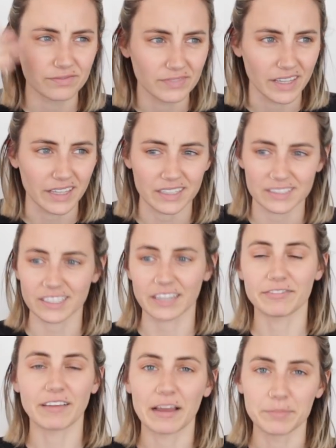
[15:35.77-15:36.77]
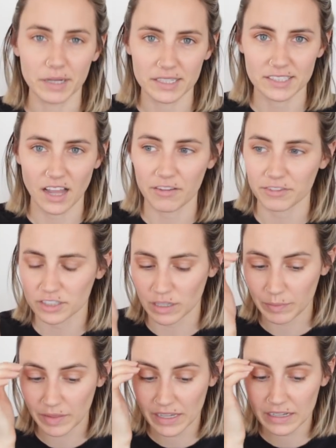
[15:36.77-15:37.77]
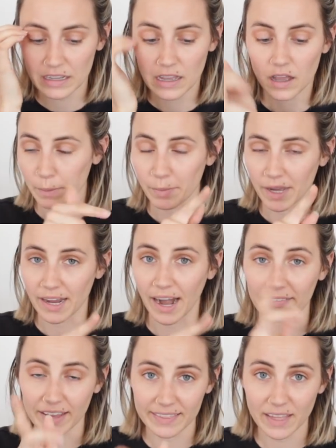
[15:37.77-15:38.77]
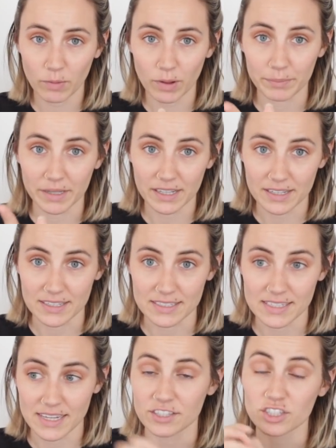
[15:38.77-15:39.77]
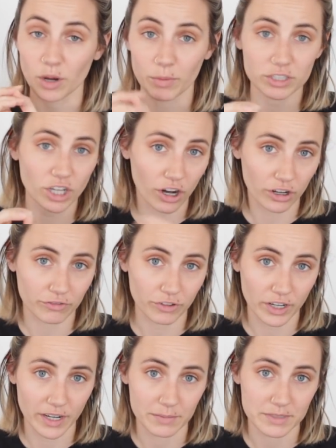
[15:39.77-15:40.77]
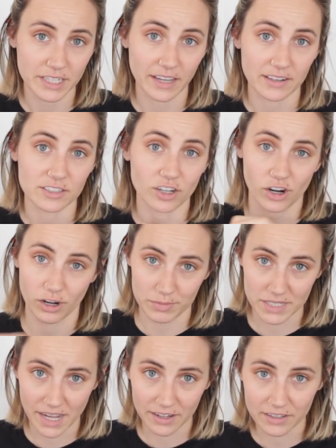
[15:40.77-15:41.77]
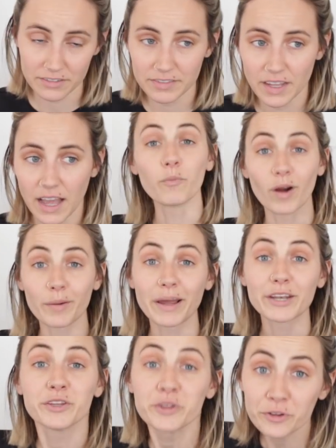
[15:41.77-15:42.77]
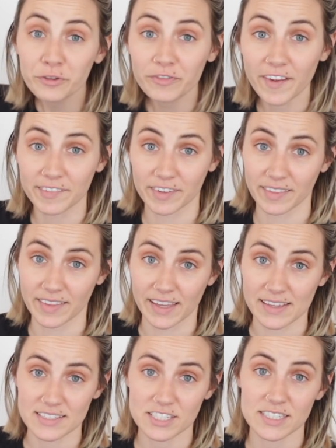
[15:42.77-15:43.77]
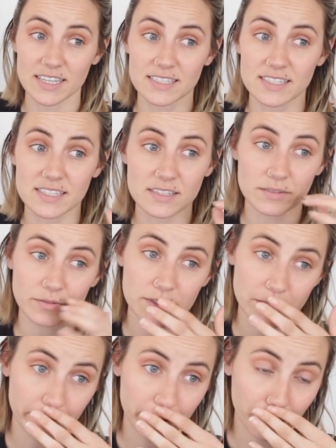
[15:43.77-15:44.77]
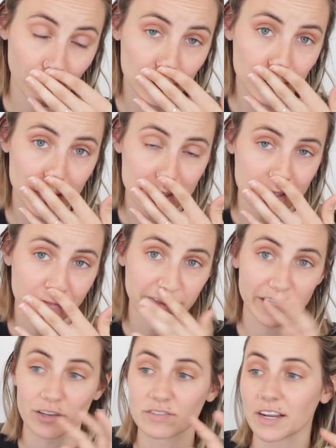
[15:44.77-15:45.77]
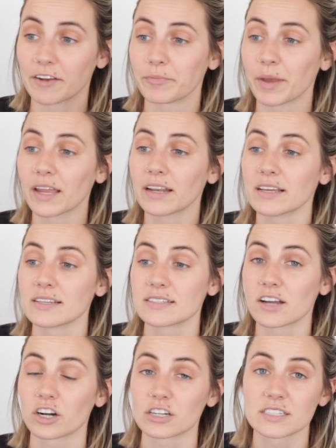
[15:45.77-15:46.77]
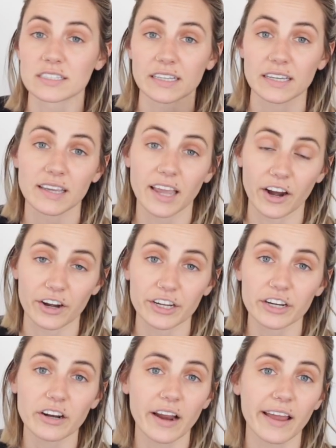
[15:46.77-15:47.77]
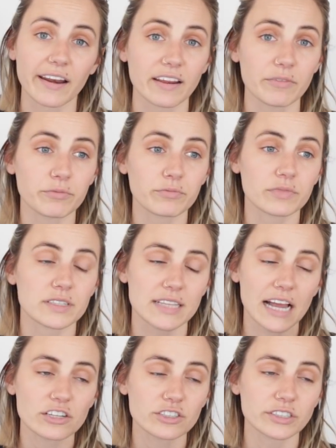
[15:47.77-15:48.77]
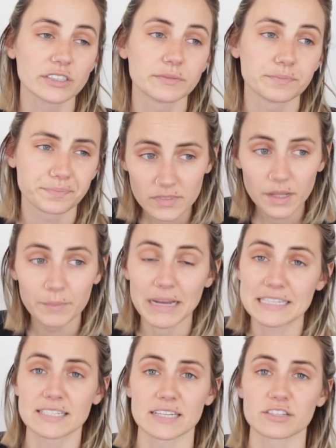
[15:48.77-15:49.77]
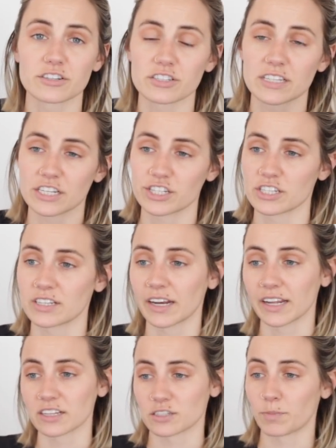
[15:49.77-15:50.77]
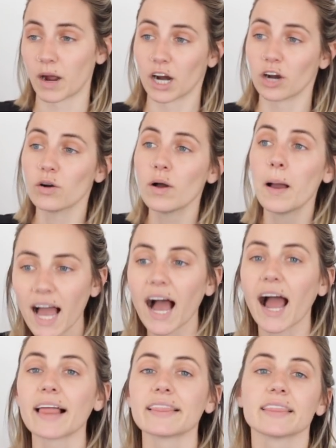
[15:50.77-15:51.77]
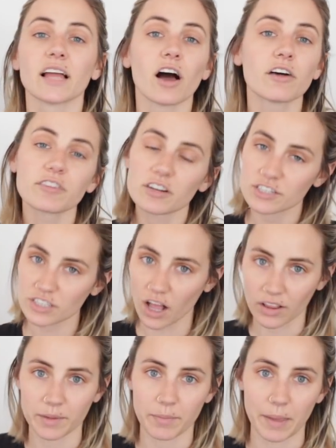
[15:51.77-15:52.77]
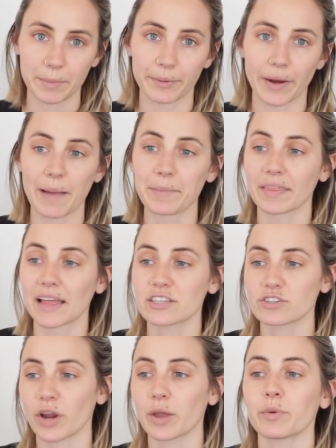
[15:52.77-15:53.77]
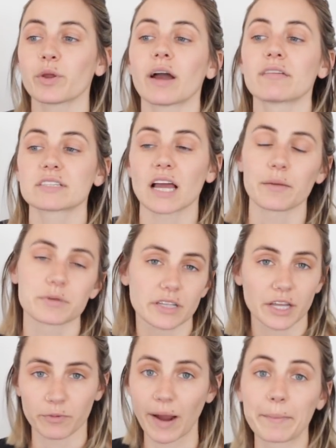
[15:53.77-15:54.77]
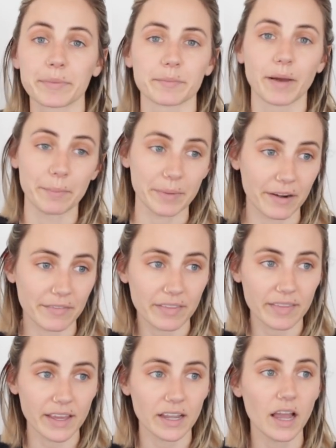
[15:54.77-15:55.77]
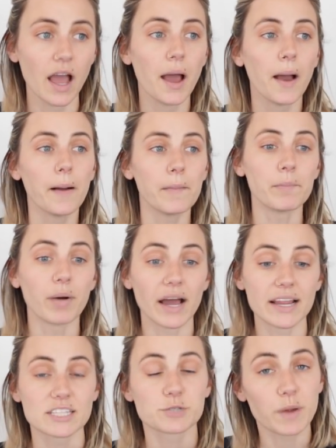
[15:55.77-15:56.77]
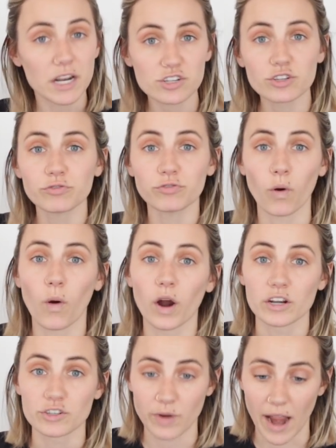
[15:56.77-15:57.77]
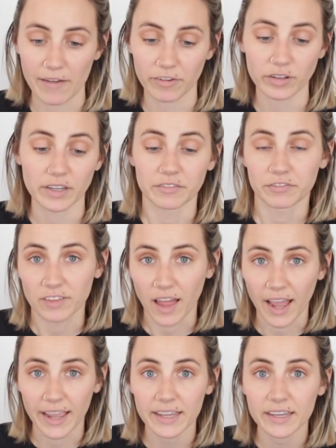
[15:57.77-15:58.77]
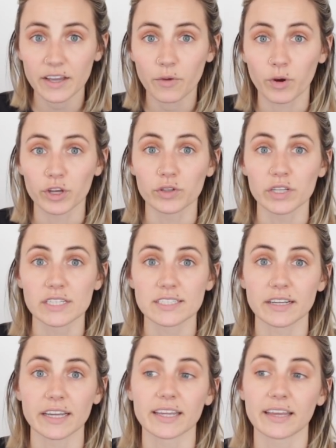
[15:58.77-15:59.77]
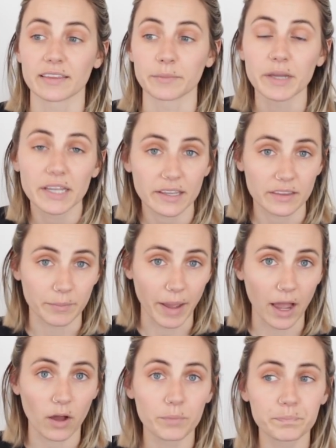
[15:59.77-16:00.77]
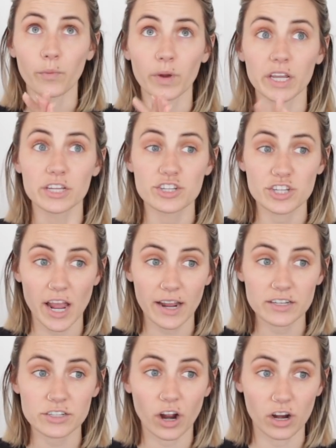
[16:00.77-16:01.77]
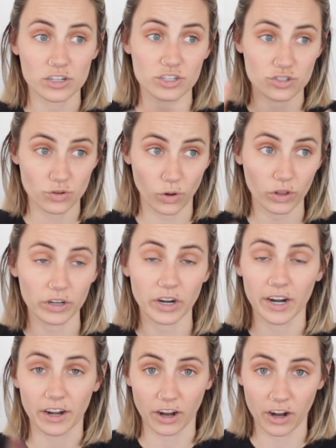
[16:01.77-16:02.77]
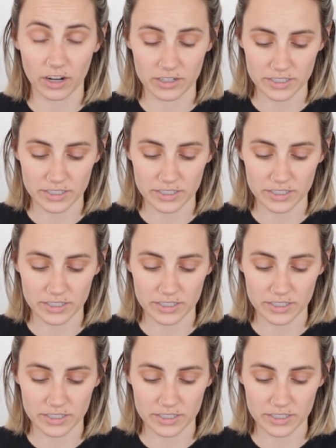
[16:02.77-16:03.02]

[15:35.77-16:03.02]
I think it's like $5 off or something. But I like that one because it's so much harder for him to get his arms out of. One of my new favorite things since some of the most recent videos that I've made is our sling carrier, and it's actually my sister's that she's letting us borrow. I love our Solly baby wrap, and that's great when you have time to like wrap them up and everything, but especially for travel and flying when you need to like get them in, get them out. We checked our stroller and our car